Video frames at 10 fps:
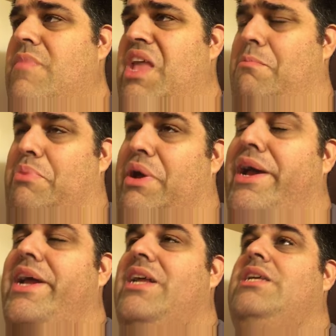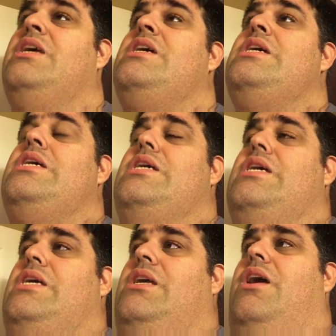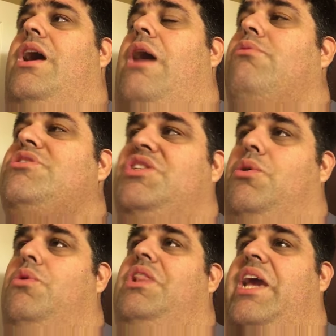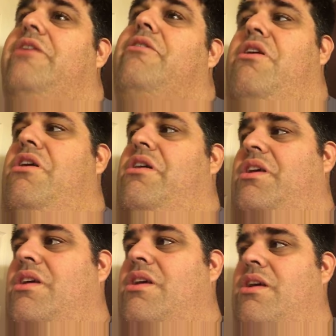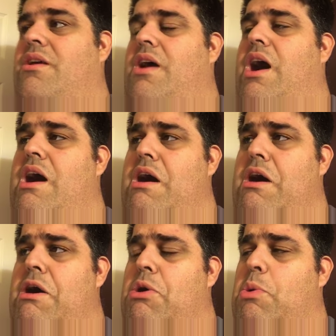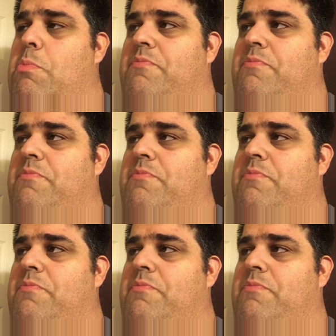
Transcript: But I was told later on, around,